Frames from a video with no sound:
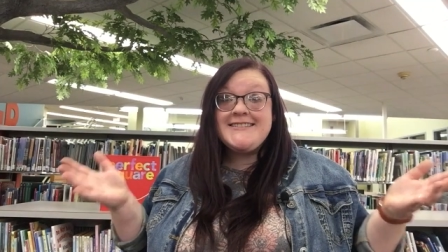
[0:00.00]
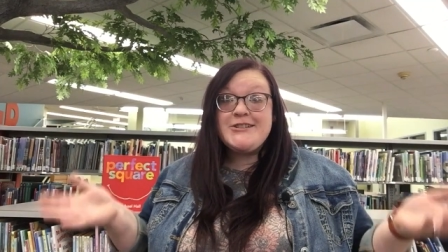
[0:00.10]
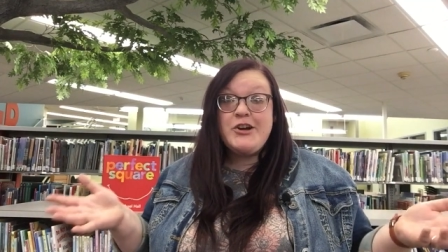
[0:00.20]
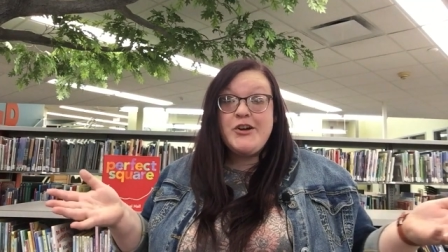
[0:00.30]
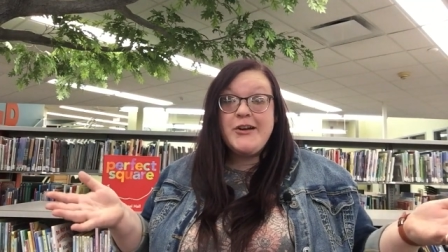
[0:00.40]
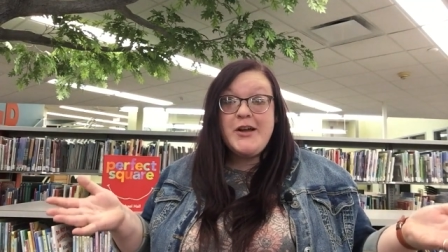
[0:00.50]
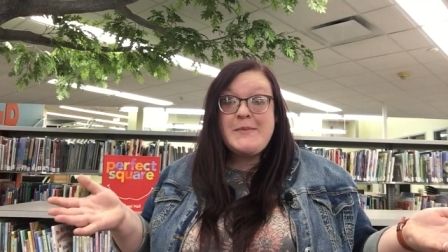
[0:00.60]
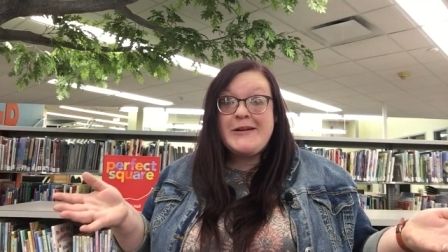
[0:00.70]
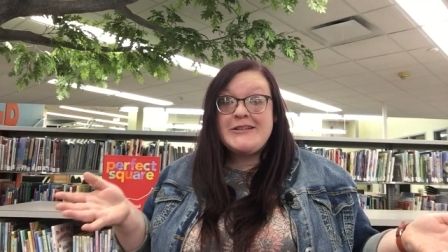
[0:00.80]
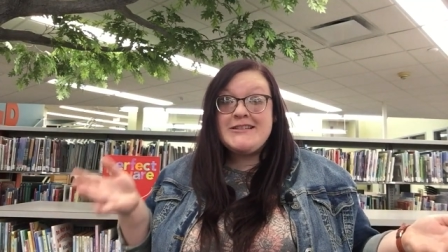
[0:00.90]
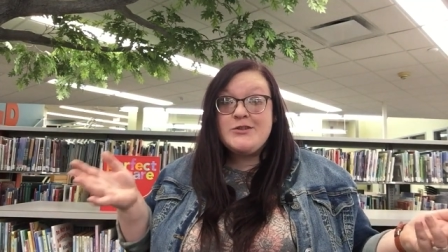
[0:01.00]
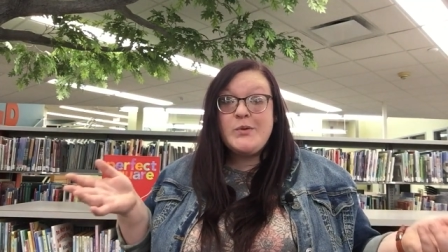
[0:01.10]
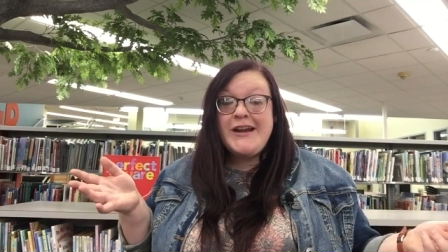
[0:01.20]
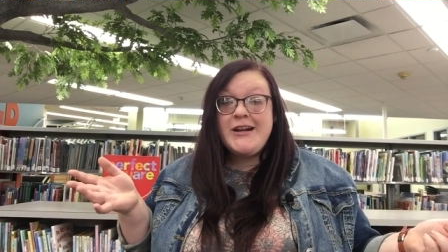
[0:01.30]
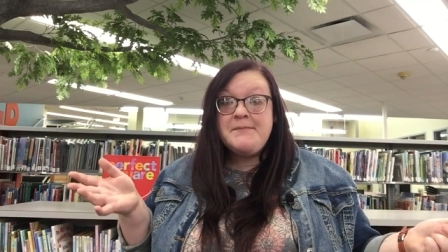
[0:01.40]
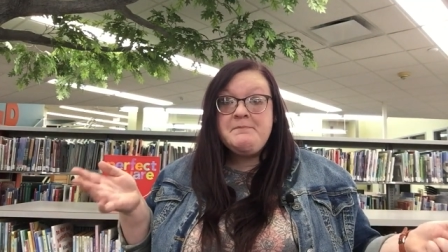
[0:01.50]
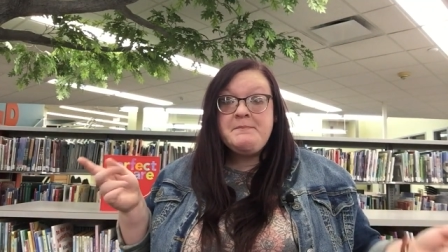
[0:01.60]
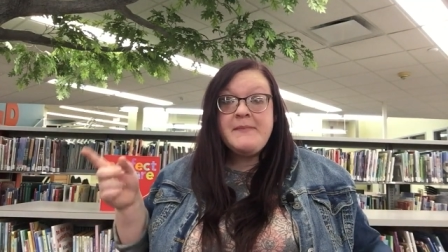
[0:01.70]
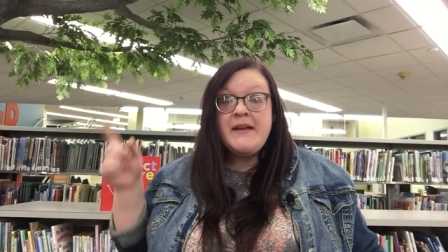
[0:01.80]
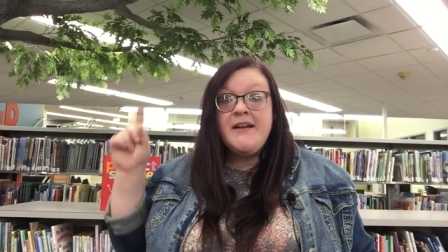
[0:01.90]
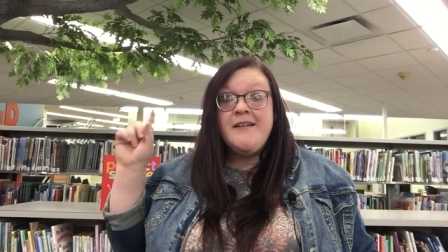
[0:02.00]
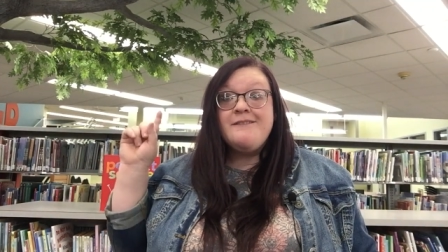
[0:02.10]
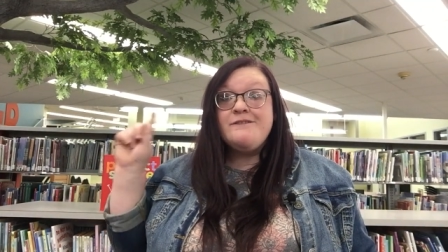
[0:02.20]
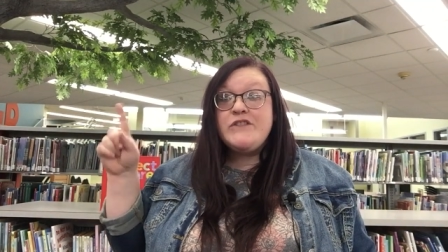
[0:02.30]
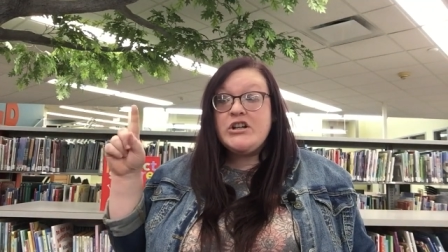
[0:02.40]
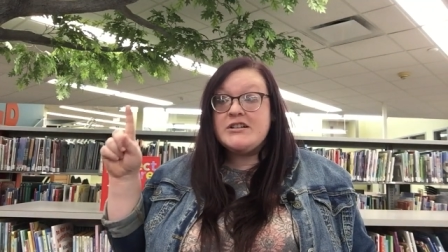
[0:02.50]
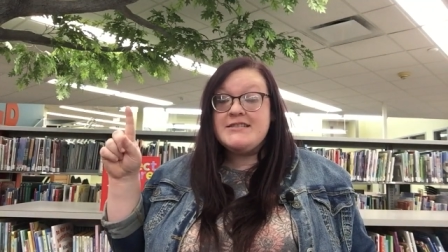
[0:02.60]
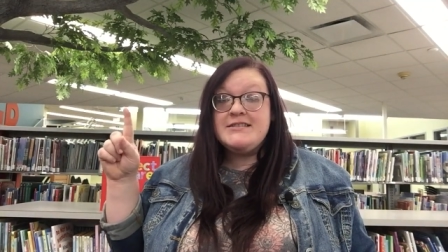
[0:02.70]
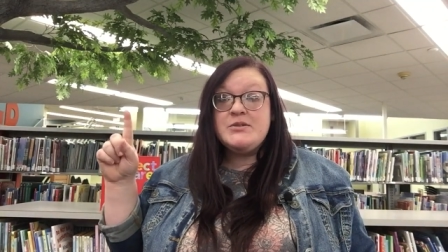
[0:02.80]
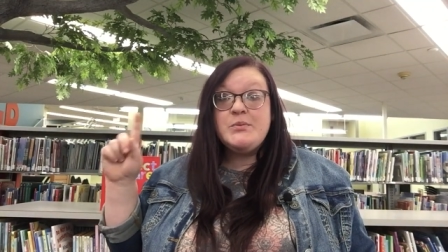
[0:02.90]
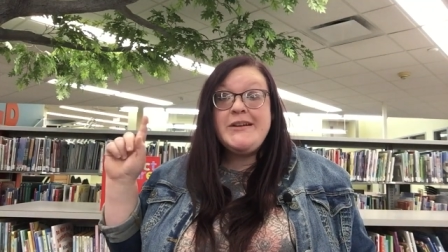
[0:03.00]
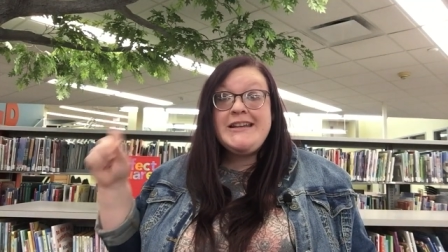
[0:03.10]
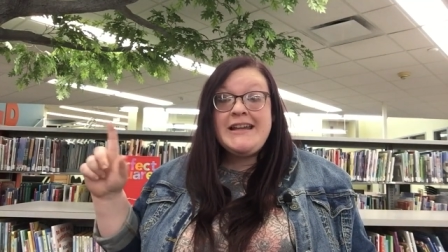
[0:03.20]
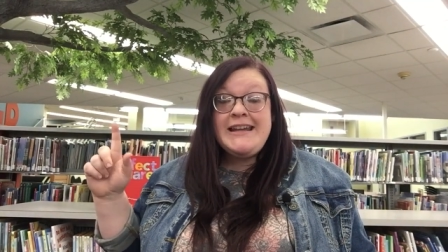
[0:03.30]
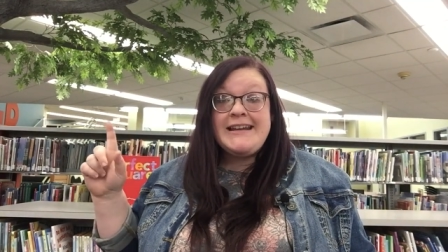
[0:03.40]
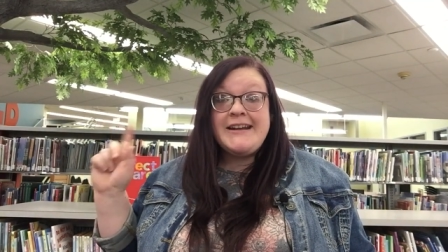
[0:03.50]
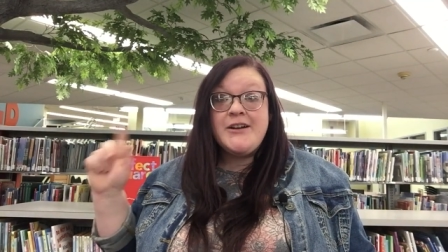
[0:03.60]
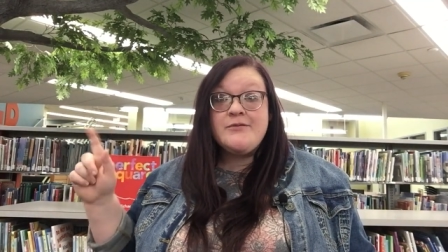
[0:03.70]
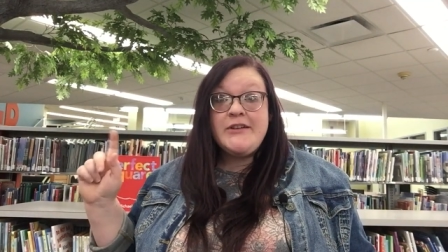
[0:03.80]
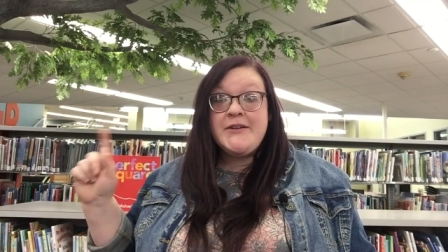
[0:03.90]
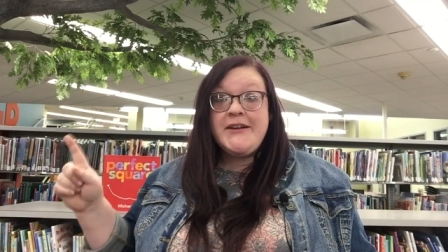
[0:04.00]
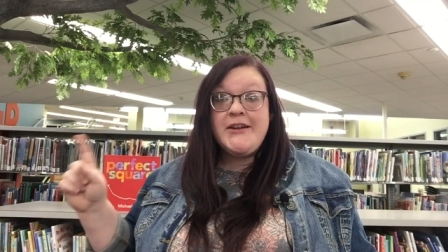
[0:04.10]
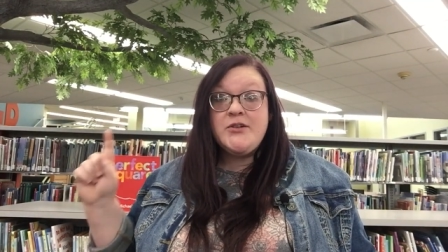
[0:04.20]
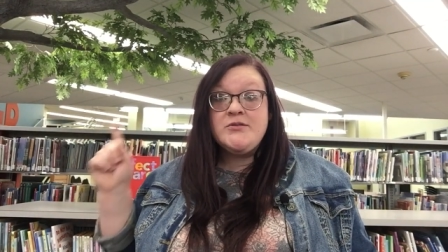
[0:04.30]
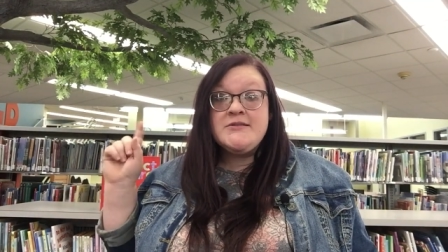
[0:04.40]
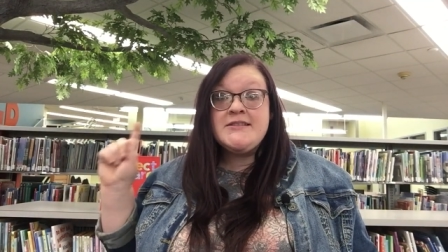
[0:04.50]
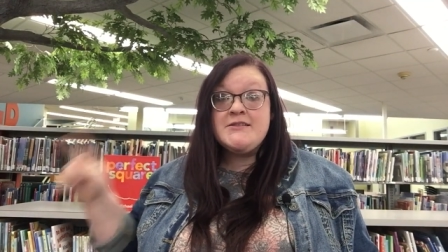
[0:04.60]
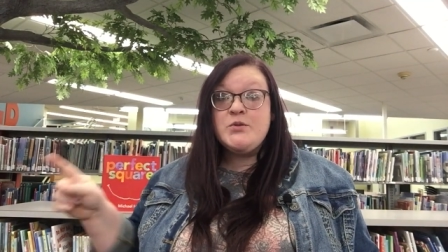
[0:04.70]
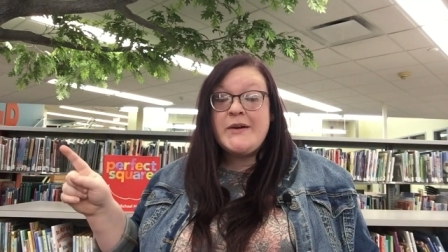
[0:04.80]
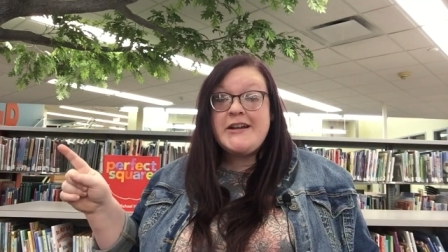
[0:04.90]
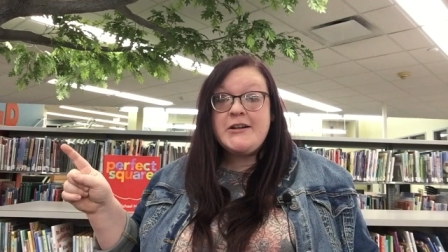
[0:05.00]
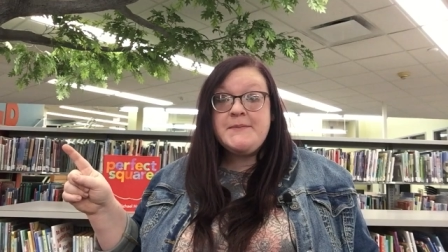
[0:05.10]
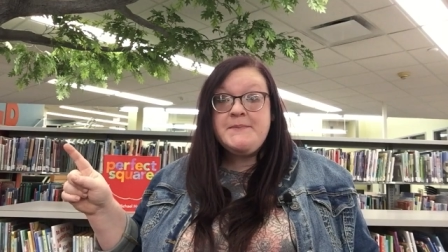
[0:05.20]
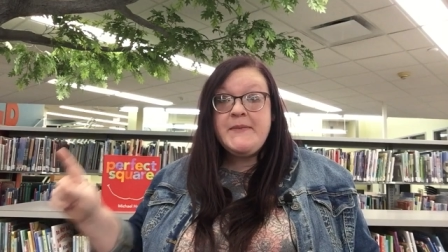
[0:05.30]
a song about a square? First, we need our very own square.